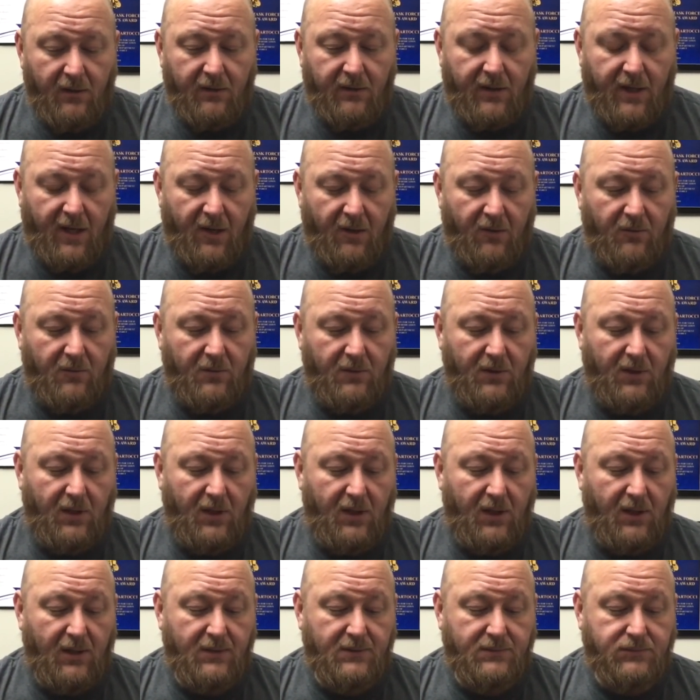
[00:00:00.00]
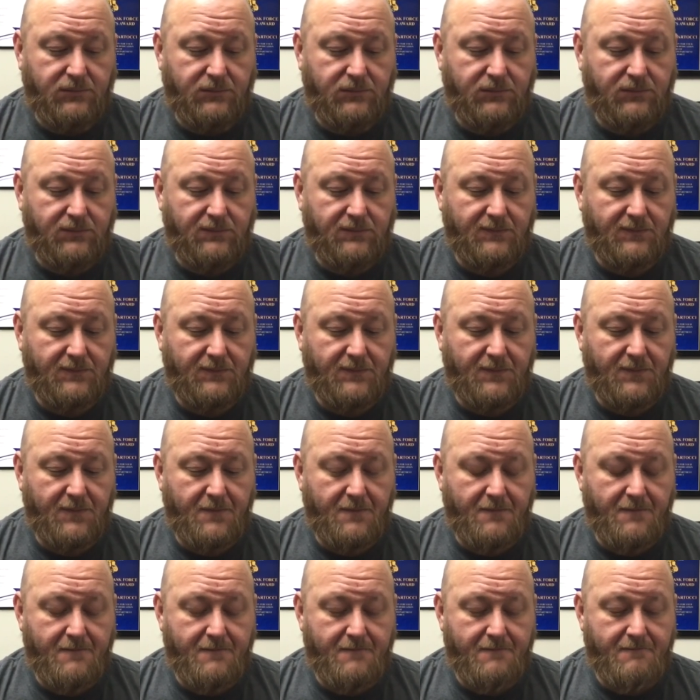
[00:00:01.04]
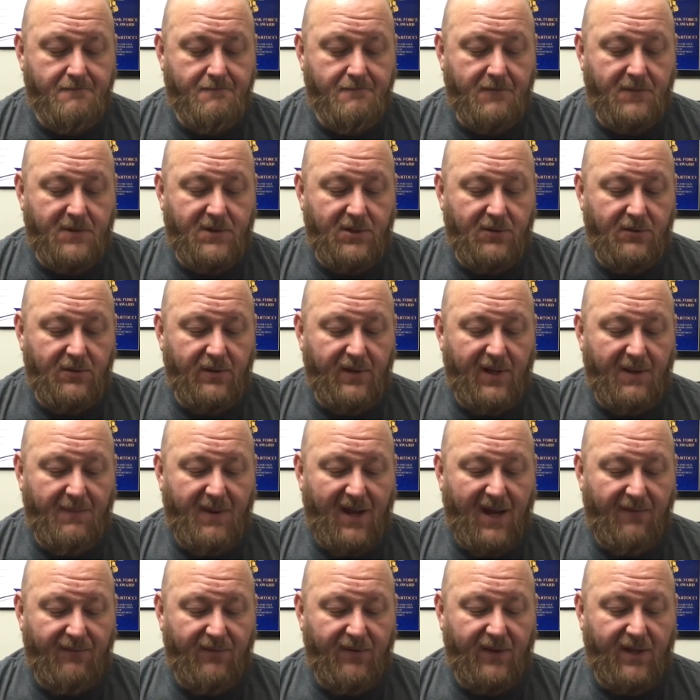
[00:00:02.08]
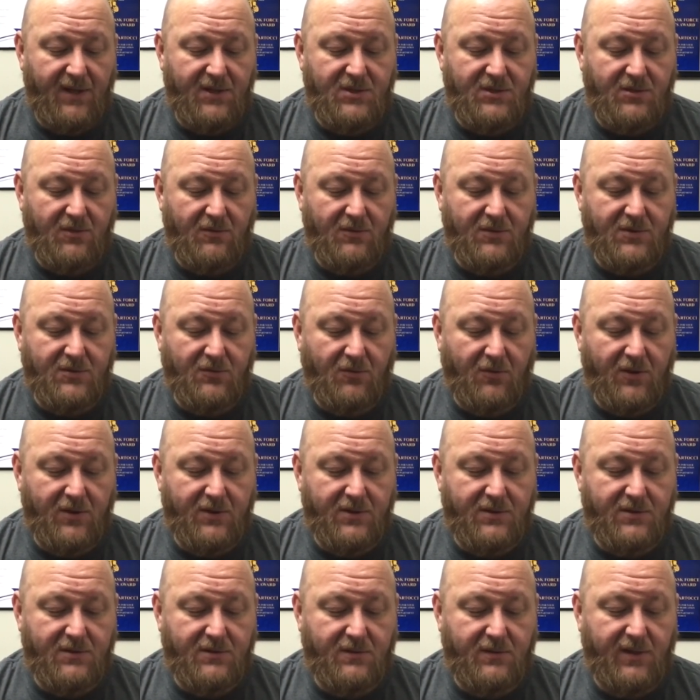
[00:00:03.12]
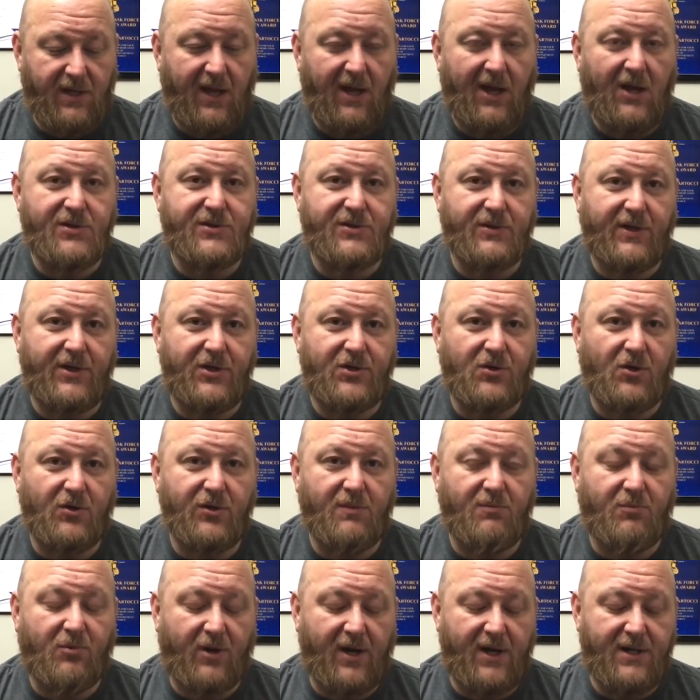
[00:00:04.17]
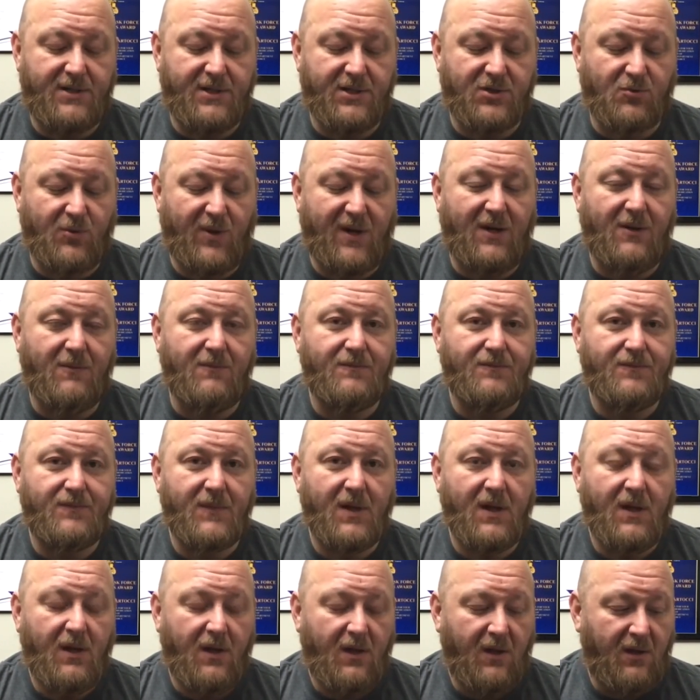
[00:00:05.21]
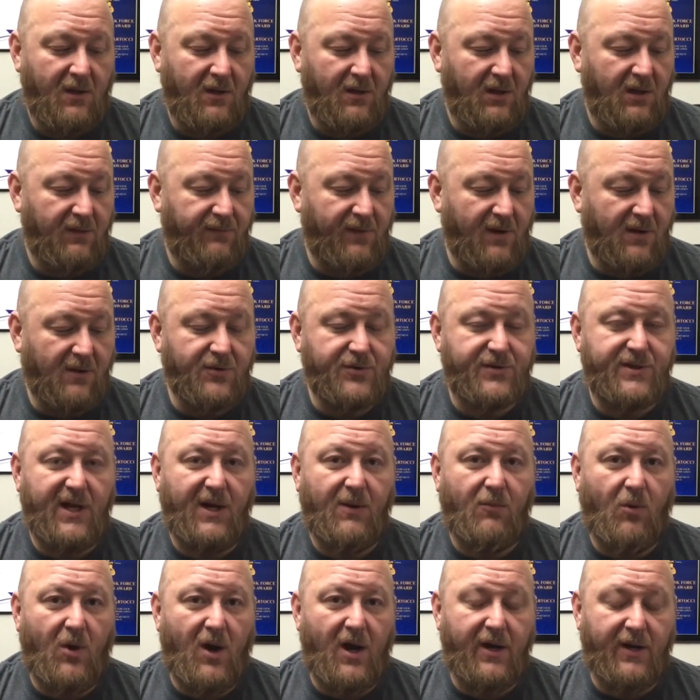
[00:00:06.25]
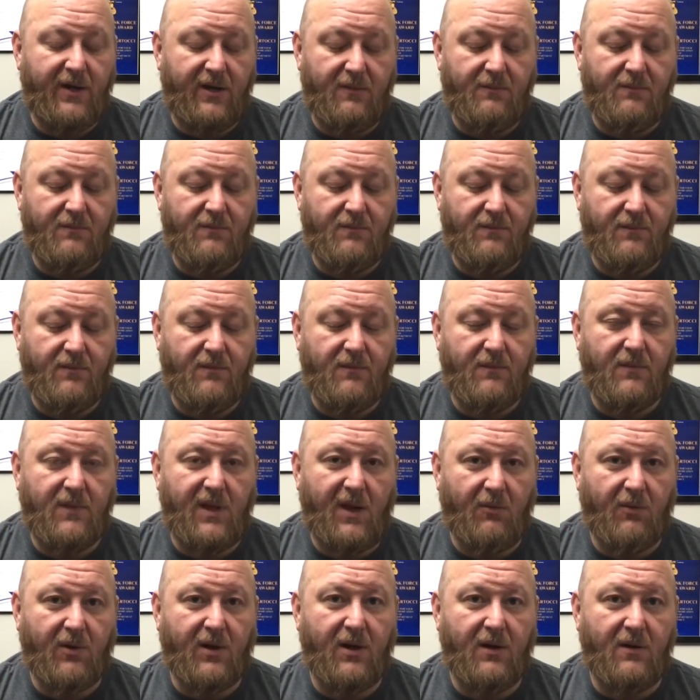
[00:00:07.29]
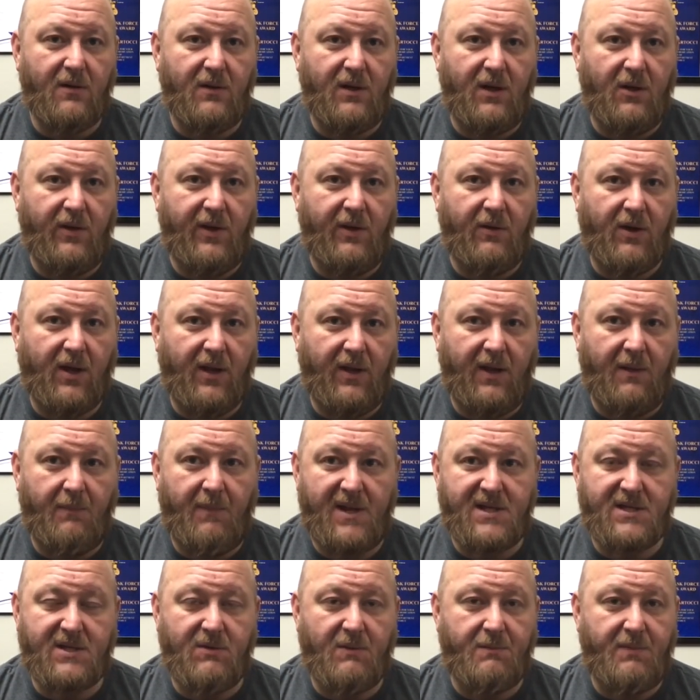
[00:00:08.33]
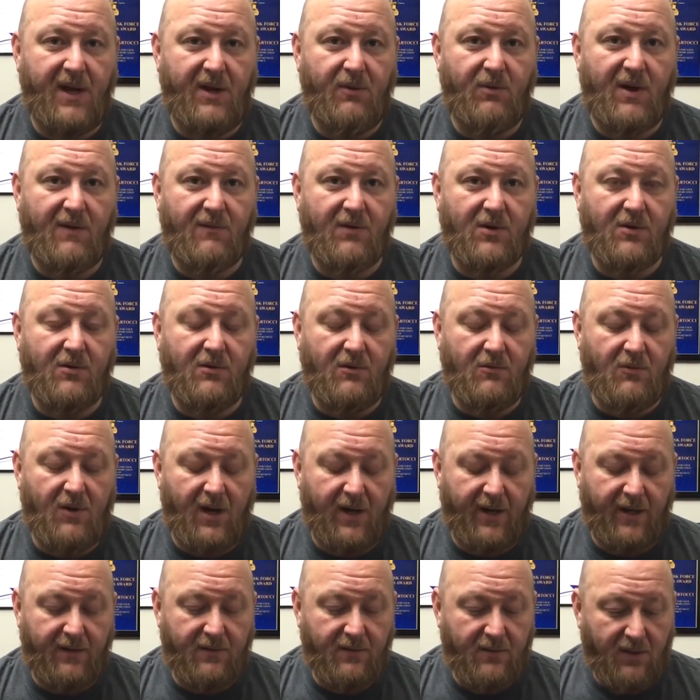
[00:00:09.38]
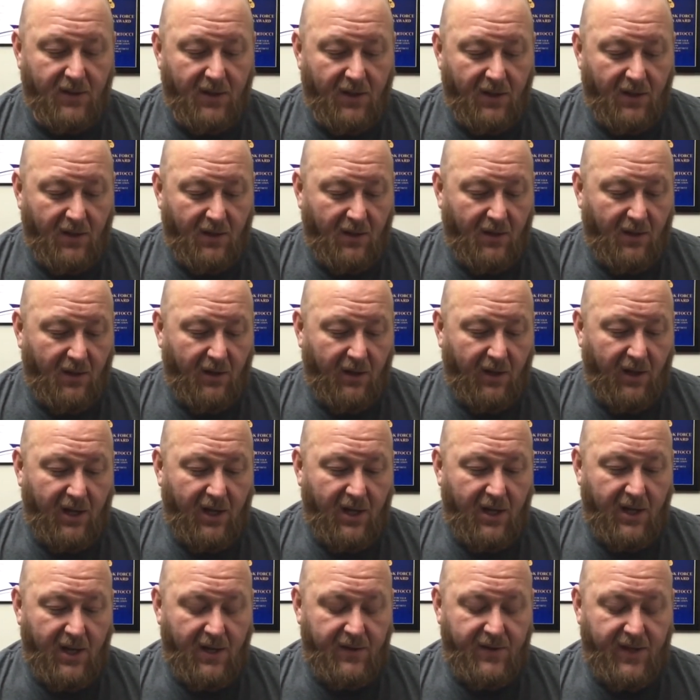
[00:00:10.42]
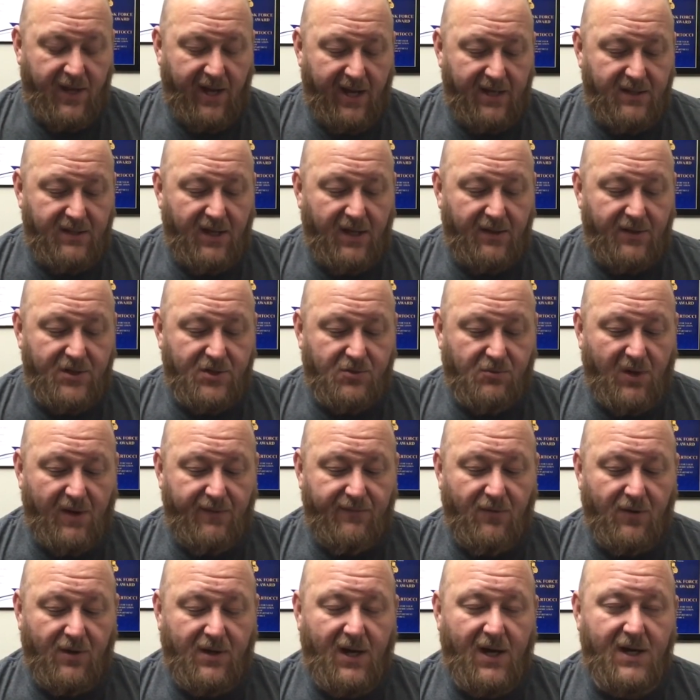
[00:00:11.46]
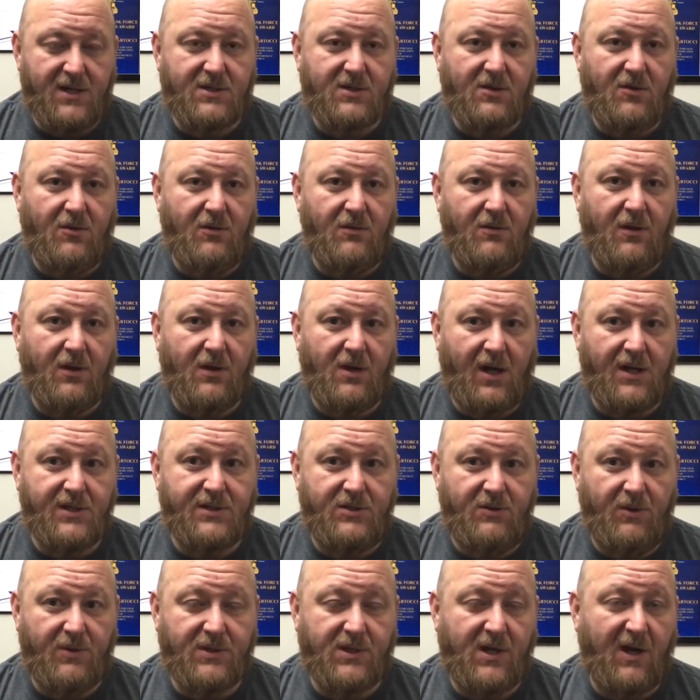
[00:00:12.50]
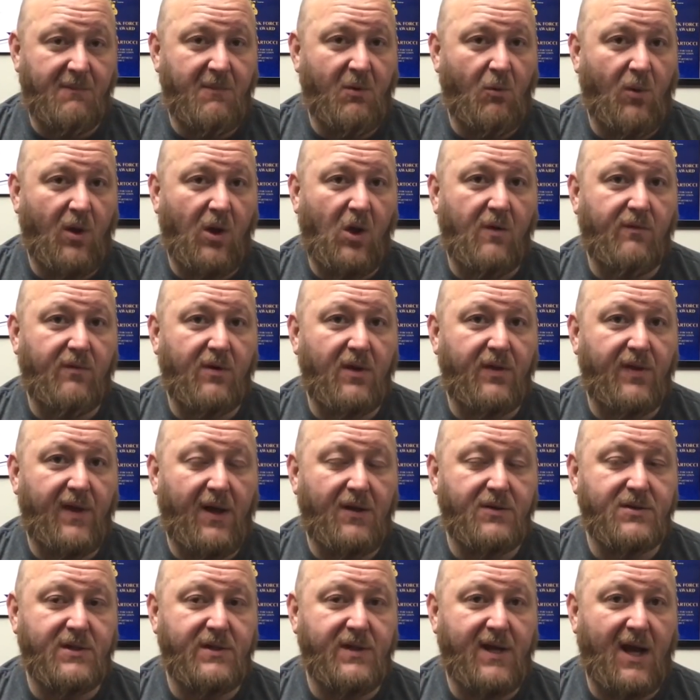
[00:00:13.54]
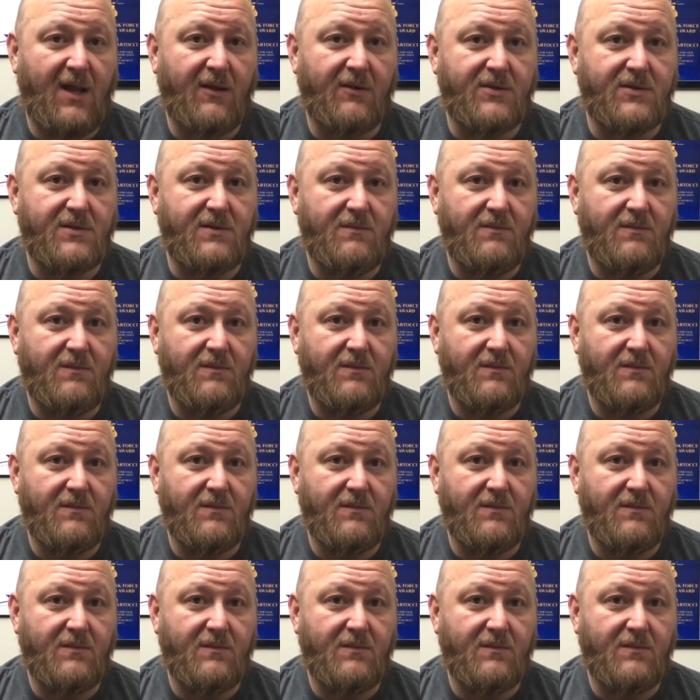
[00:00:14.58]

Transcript: Now, due to them having that sole source, they also controlled the price as well. And if Uncle Sam wanted them, they basically would pay whatever Colt wanted. And in the heyday, this rifle cost the U.S. government well over $1,000,